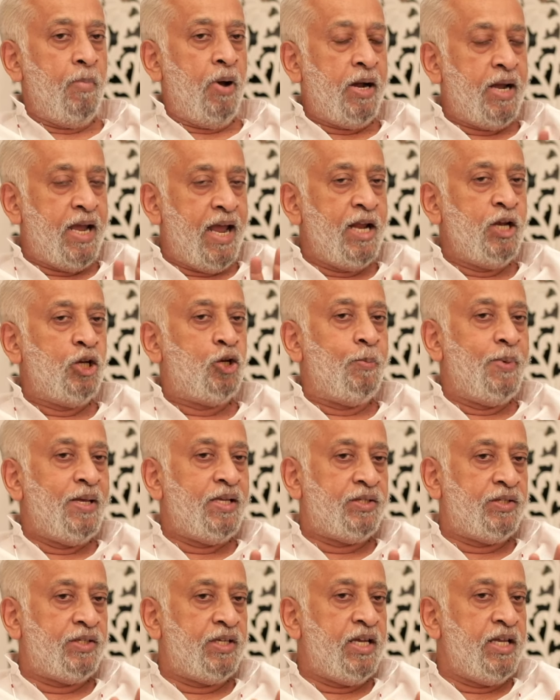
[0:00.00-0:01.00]
again to be
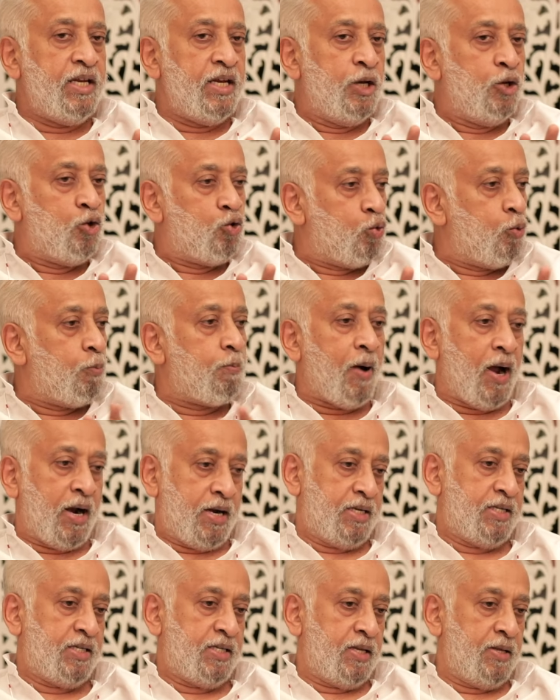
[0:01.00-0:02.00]
seen in two
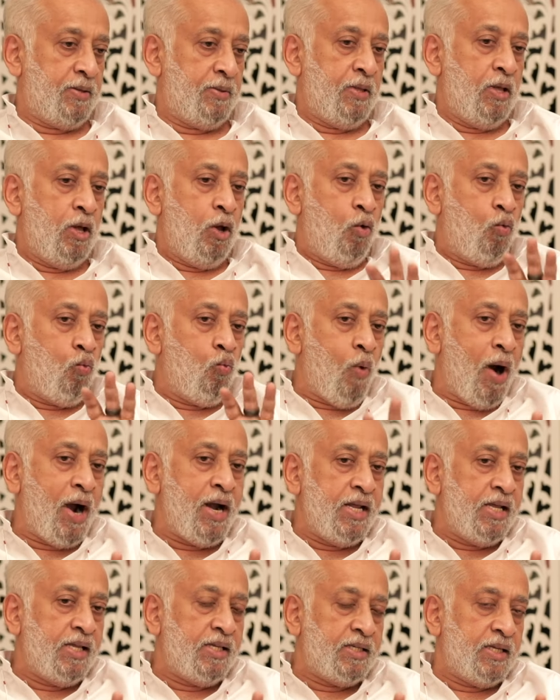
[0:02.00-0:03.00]
parts.
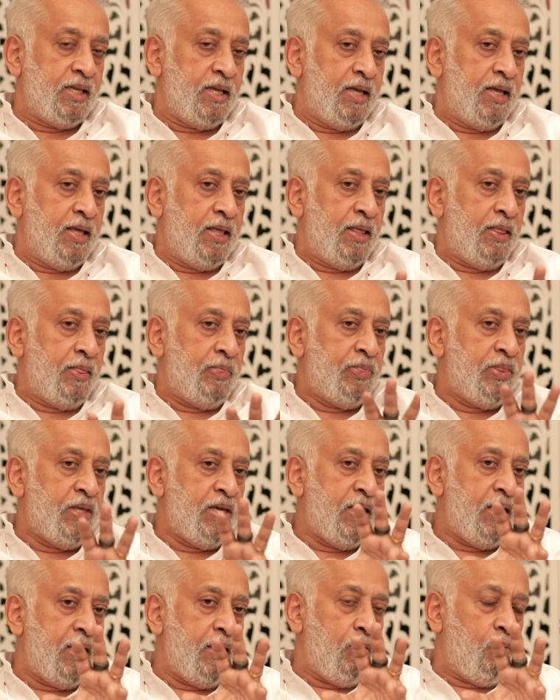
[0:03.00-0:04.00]
One is
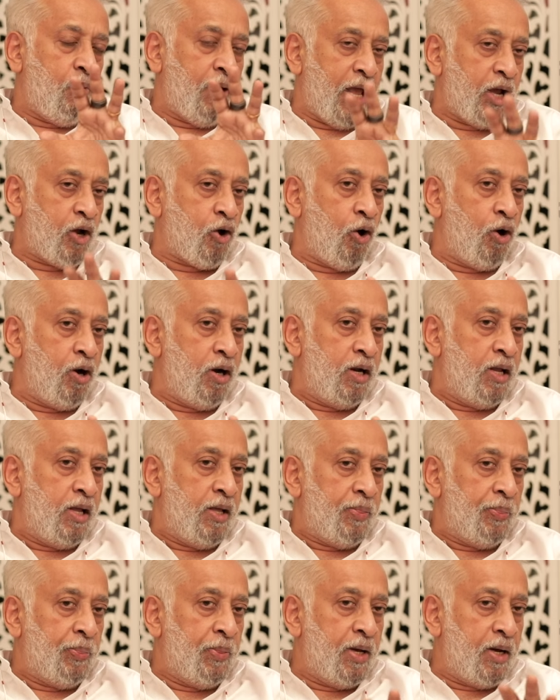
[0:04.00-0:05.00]
the what I call
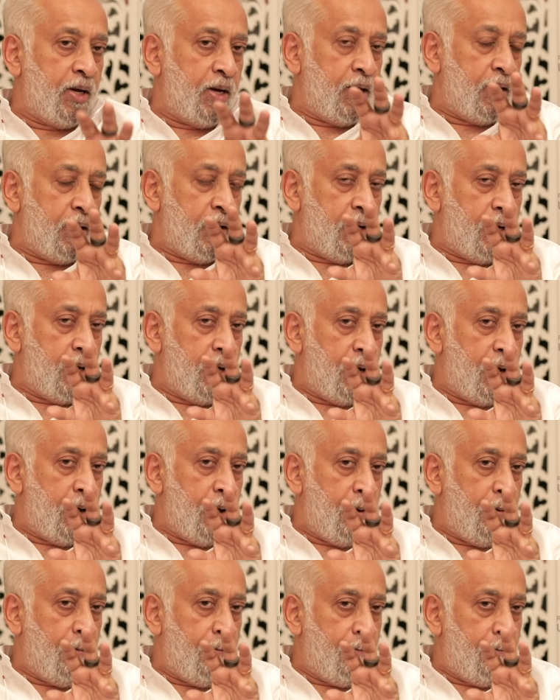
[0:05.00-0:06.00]
the
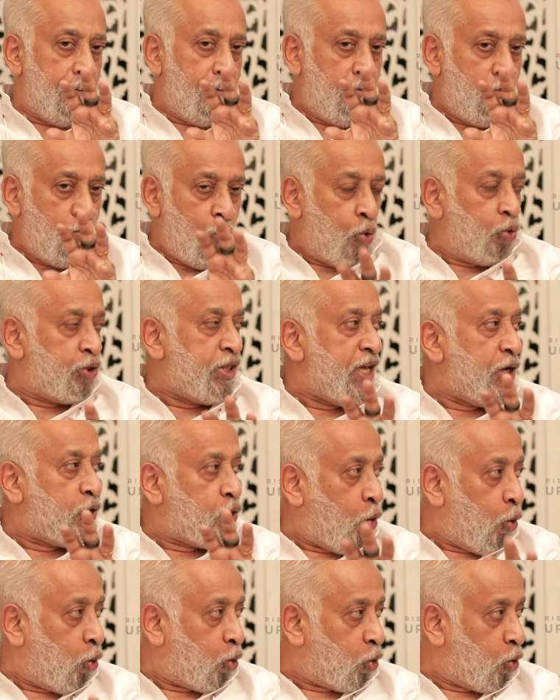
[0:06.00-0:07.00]
Modi
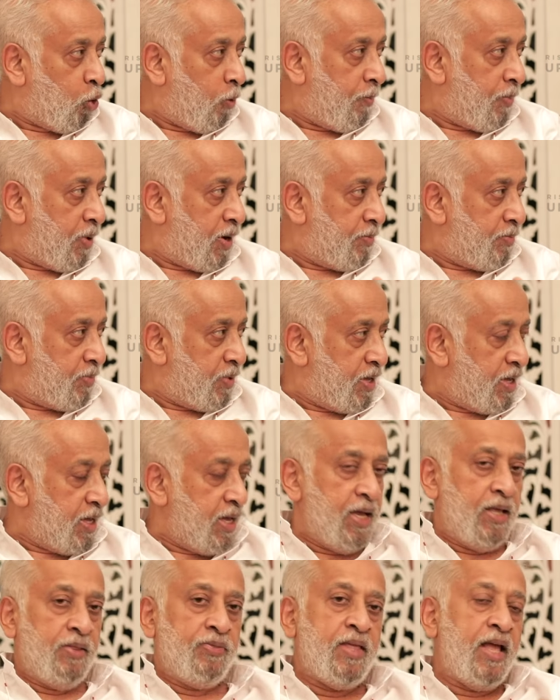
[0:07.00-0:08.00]
core group.
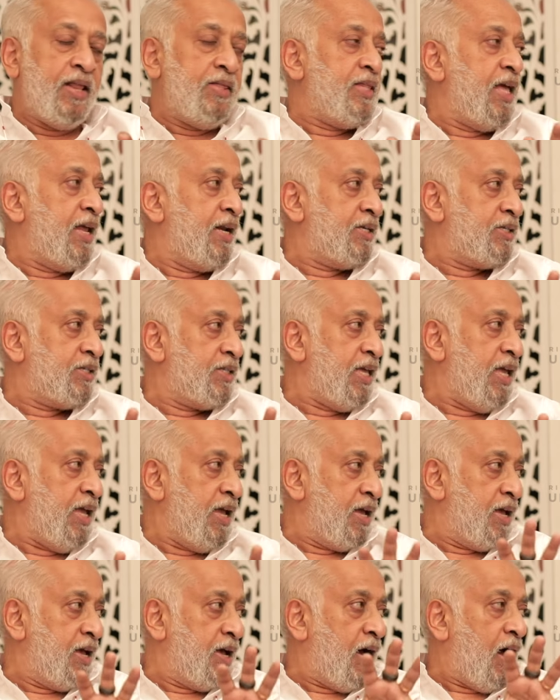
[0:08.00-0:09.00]
Then there is the
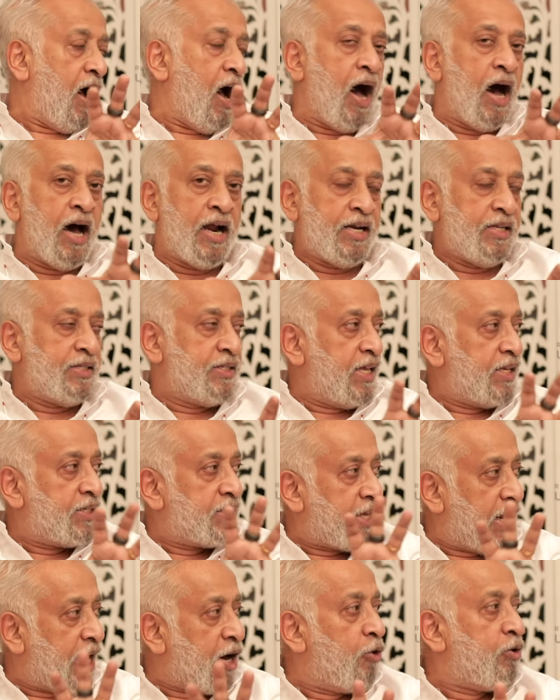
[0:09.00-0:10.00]
RSS
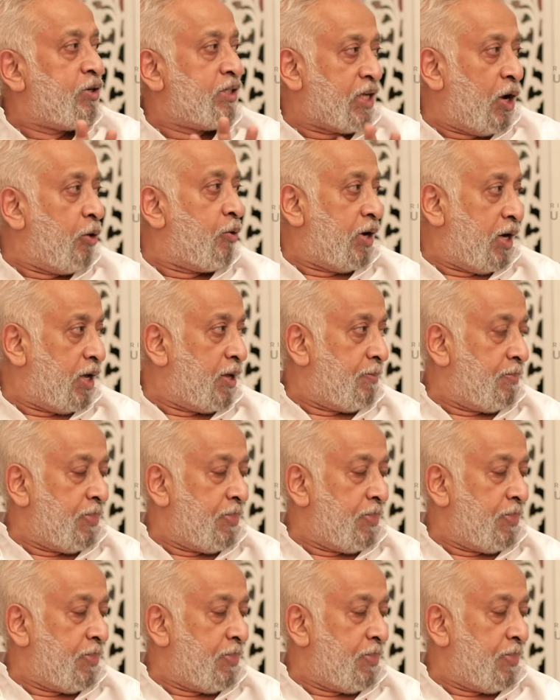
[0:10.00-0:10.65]
surround sound.